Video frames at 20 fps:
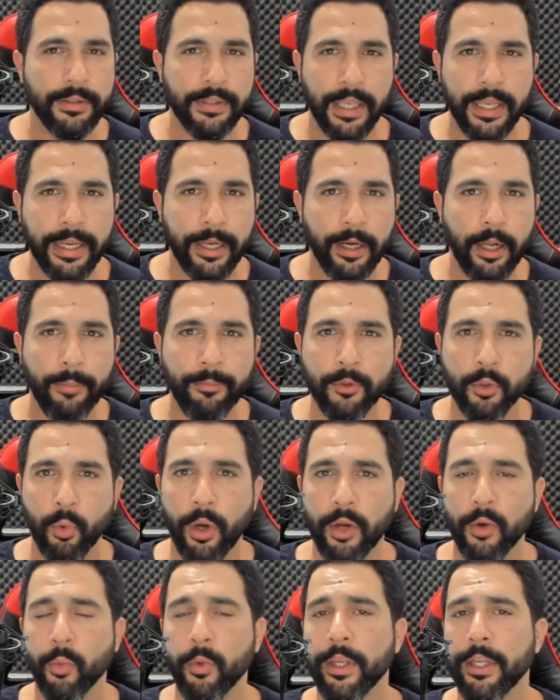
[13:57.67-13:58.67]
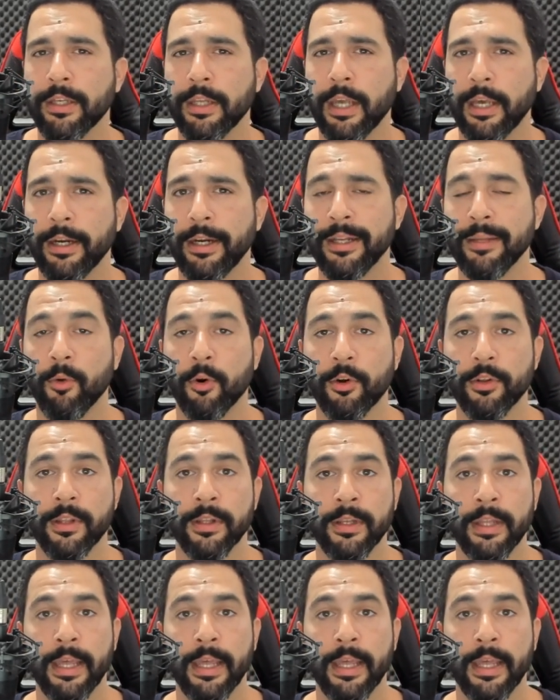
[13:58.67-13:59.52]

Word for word: Take it up to one week, not any more than